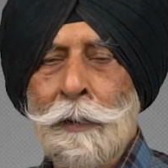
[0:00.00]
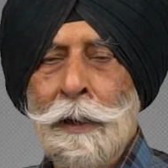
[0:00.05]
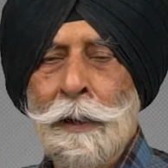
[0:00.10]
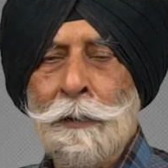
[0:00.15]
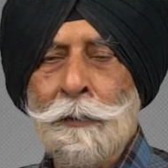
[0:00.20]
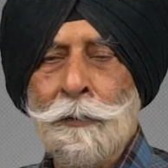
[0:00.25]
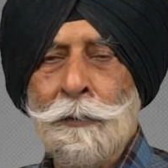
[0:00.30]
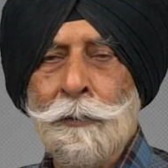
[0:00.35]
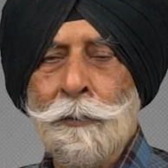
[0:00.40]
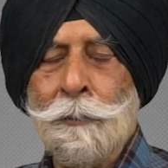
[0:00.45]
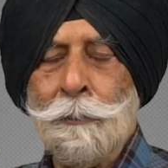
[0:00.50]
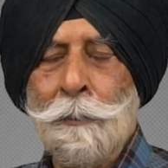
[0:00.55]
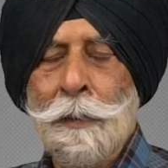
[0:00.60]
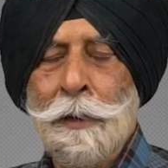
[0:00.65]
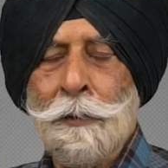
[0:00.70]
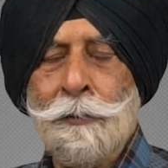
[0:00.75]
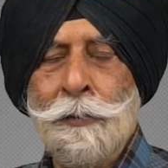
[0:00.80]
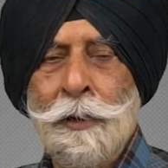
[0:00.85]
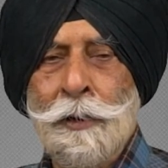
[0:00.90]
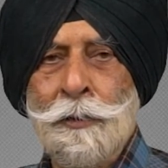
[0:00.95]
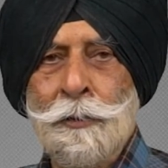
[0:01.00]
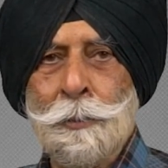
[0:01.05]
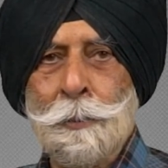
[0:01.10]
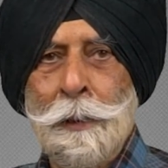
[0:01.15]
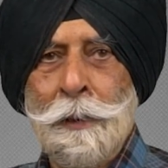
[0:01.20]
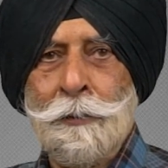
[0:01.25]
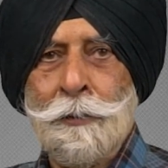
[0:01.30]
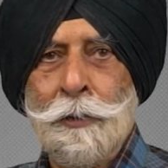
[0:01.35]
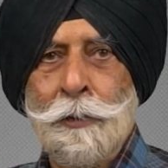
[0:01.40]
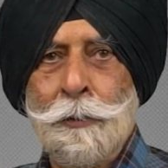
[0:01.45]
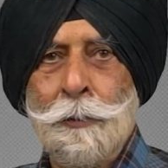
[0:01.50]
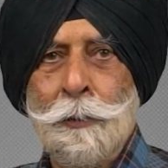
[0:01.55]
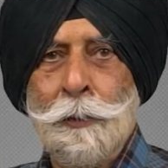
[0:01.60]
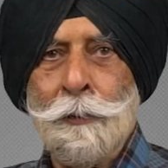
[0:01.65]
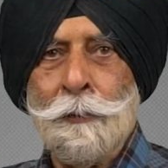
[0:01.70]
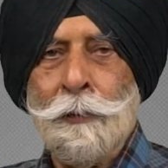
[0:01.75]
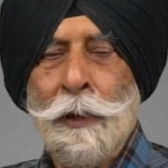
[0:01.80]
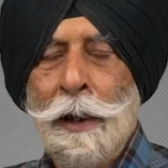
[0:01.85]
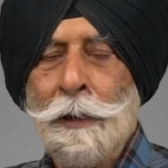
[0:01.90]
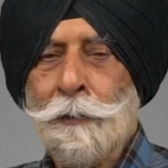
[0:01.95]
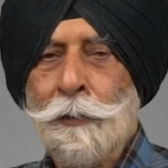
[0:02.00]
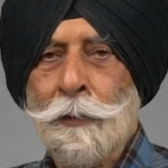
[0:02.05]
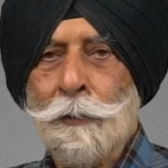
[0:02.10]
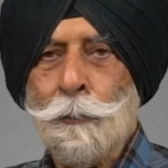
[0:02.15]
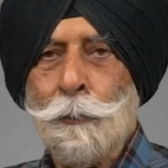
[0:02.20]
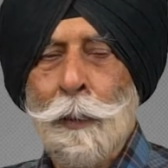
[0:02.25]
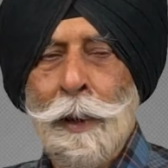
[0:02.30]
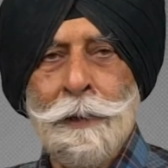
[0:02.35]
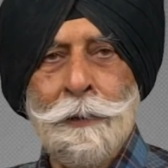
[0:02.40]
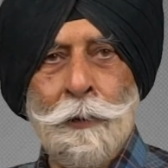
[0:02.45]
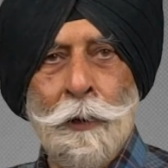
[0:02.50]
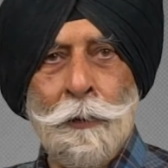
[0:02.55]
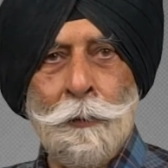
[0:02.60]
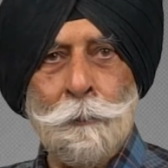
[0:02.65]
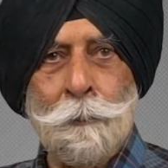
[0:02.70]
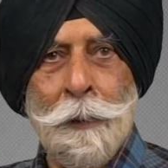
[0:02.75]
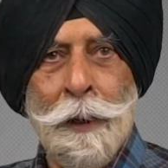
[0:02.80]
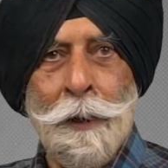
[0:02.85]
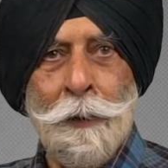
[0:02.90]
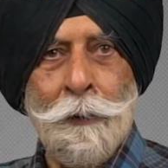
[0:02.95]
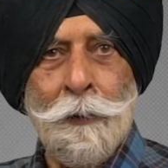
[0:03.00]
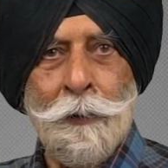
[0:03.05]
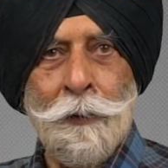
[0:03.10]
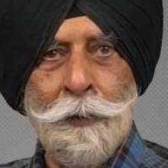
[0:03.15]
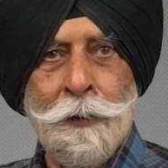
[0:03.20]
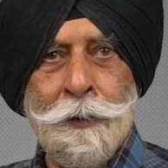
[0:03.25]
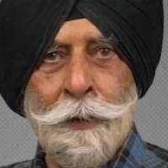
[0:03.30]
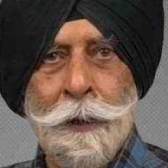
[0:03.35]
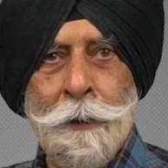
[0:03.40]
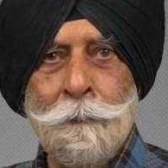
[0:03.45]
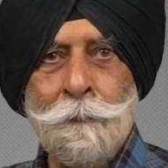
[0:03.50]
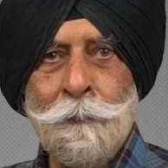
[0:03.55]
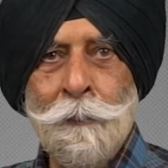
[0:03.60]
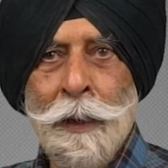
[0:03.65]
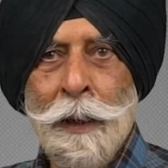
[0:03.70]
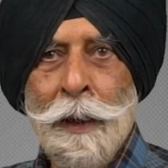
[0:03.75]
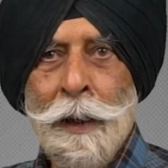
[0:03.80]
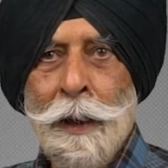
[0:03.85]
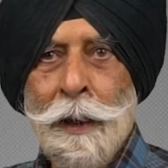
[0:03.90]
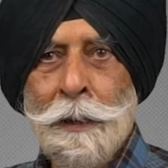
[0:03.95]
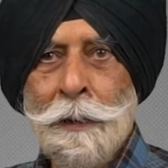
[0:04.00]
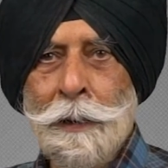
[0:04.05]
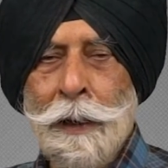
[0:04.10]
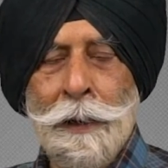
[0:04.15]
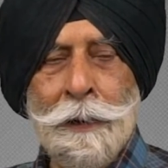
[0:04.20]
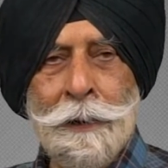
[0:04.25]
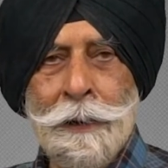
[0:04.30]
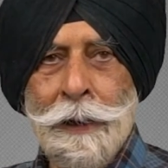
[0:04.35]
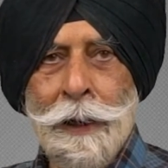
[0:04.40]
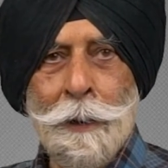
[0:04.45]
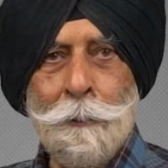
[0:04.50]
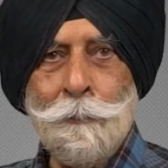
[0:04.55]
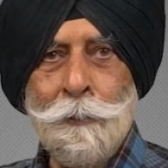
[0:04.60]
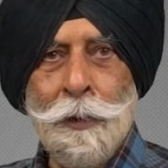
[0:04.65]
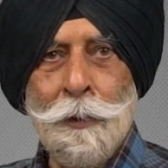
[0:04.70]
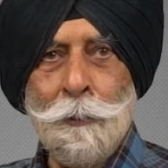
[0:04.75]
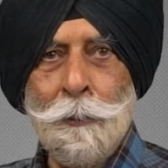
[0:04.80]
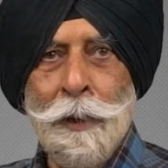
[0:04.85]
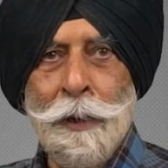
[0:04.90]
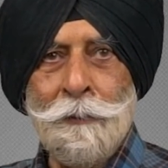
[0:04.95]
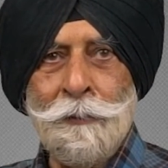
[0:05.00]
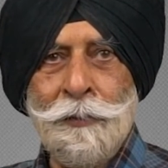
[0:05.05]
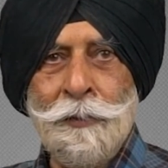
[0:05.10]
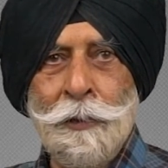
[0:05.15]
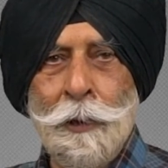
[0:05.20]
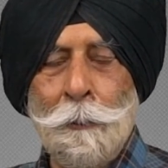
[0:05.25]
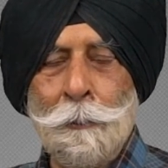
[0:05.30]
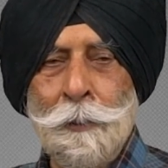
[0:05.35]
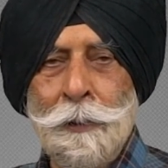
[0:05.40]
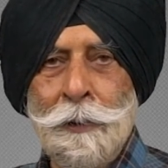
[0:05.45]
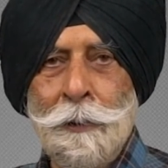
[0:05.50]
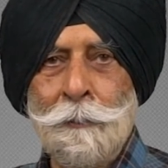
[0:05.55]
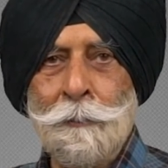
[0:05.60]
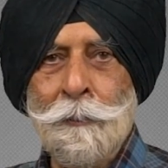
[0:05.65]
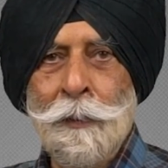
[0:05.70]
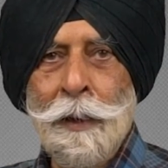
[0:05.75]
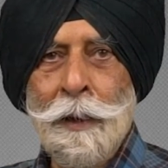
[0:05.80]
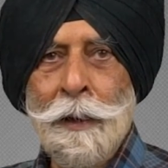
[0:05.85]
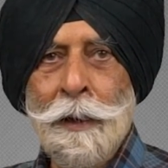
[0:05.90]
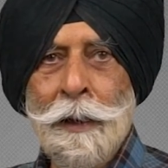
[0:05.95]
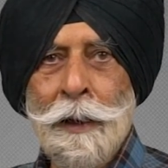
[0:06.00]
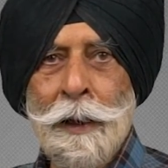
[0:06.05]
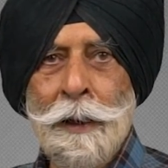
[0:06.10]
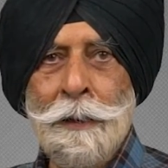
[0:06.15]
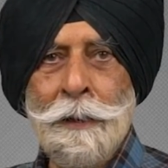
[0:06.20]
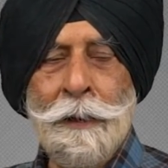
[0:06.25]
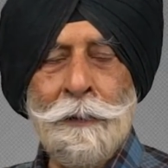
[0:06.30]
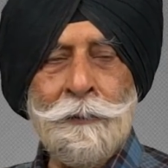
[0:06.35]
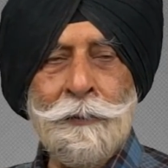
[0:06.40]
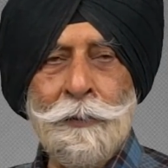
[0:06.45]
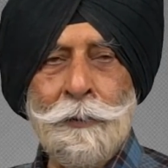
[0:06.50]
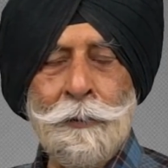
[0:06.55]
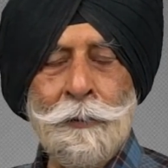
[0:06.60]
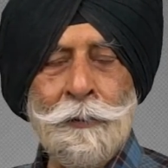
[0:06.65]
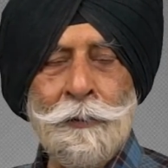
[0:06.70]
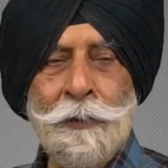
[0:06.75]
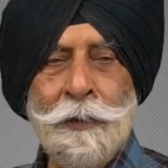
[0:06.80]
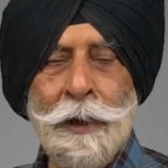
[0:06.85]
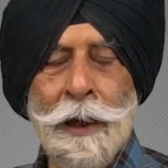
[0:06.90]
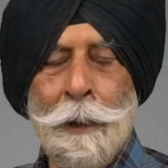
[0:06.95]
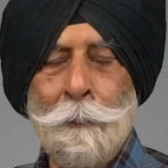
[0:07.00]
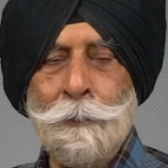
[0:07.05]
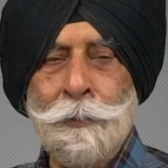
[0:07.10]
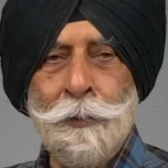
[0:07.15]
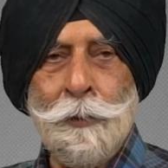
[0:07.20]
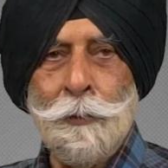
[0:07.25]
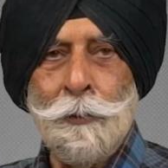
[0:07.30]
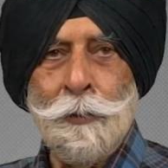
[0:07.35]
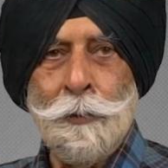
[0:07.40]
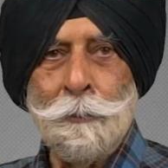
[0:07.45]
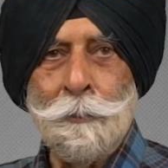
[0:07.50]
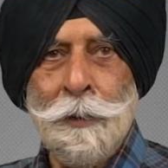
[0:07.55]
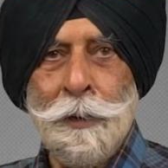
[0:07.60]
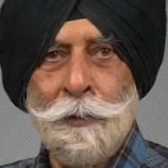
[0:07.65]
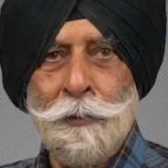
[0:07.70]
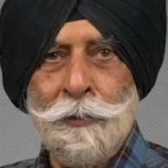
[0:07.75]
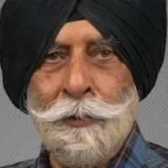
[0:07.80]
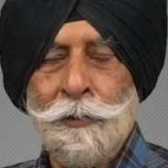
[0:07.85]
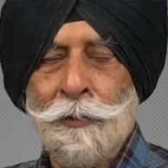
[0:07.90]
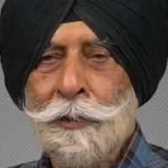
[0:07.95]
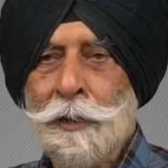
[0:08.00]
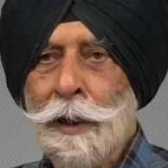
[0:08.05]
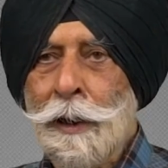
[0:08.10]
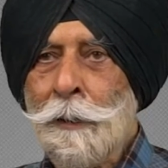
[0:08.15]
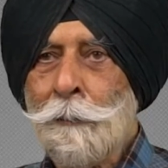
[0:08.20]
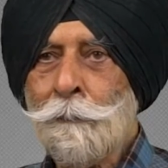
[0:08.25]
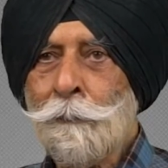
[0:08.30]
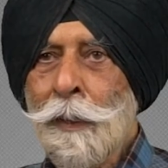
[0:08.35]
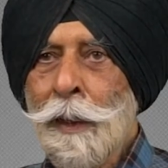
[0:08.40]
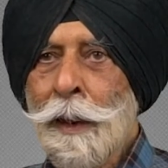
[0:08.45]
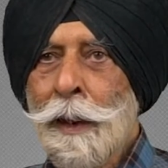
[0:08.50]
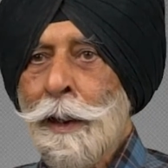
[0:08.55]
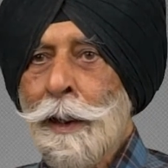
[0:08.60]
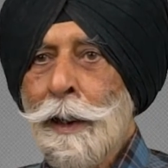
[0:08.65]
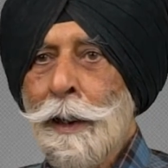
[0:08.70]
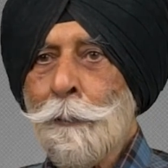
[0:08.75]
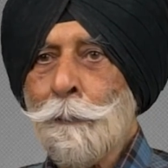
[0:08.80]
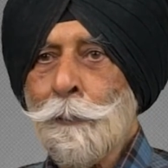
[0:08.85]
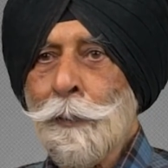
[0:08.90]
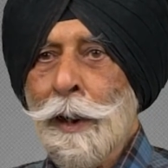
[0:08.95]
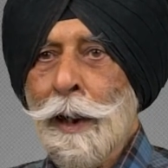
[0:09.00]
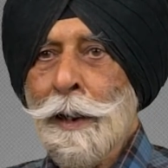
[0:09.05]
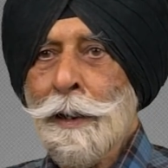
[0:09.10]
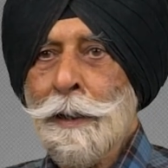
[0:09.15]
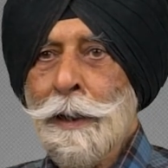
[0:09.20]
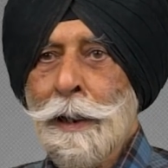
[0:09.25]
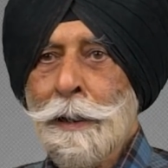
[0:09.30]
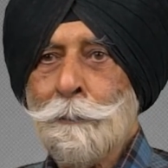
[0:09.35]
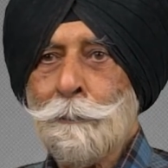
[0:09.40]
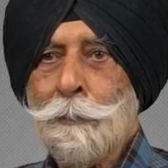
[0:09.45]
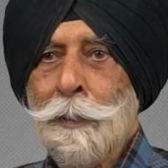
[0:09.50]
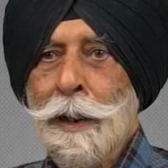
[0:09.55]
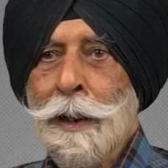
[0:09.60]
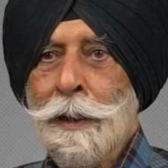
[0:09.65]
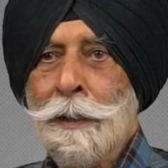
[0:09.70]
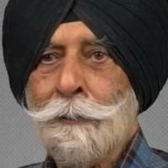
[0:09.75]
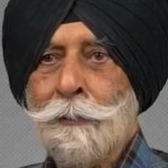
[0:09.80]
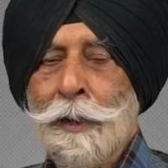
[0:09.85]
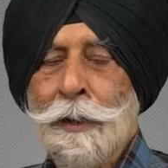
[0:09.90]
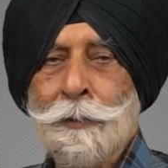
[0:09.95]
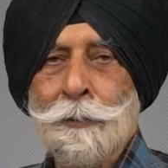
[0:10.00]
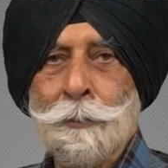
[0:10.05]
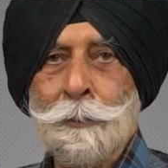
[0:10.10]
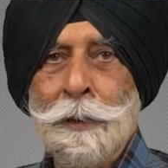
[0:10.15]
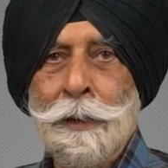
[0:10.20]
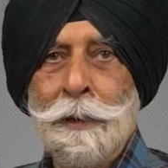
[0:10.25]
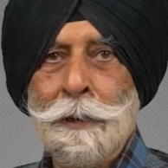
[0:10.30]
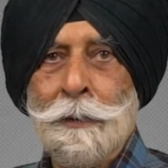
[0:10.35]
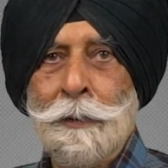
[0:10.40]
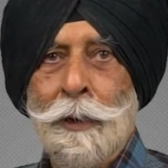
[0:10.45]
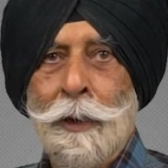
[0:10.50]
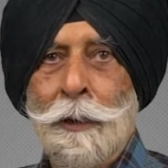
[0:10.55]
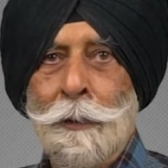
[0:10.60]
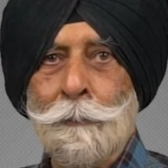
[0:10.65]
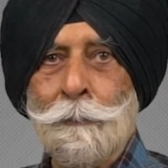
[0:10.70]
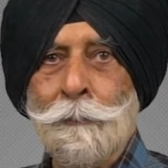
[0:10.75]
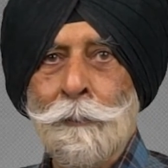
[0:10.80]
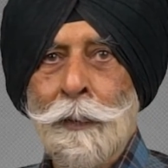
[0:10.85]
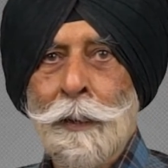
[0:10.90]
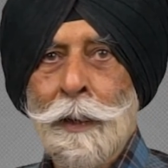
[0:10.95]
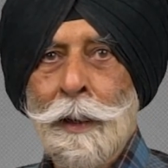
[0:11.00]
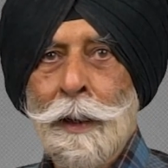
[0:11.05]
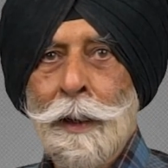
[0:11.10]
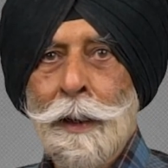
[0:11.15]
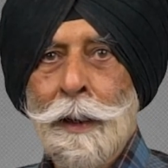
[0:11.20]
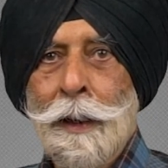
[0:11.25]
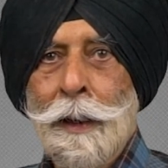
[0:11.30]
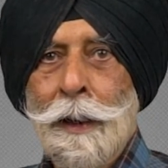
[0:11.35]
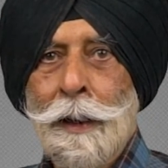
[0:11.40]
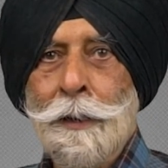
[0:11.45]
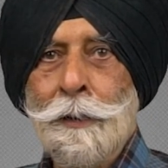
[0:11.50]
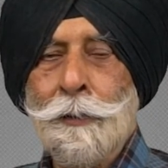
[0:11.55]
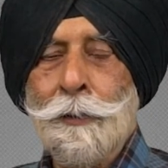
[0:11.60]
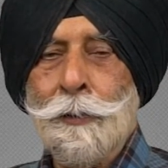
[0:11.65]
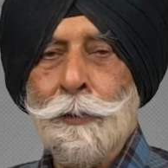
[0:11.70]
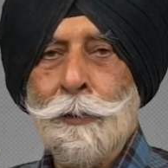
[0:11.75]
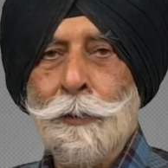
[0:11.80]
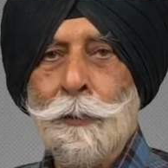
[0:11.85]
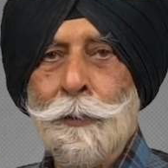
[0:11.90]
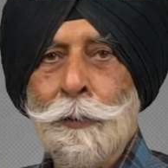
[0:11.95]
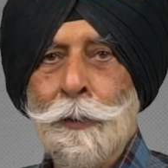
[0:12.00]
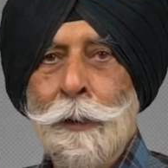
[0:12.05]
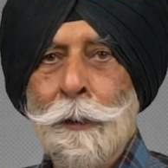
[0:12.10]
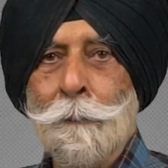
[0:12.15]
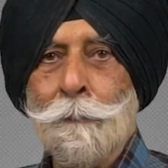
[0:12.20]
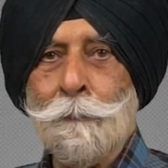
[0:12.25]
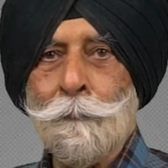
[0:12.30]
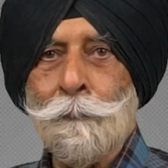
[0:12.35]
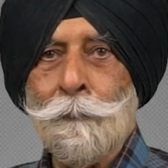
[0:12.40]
These military specials were run on white-hot priority. Nothing came in the way of stopping them unless it was an absolute emergency. And when I led my regimental column into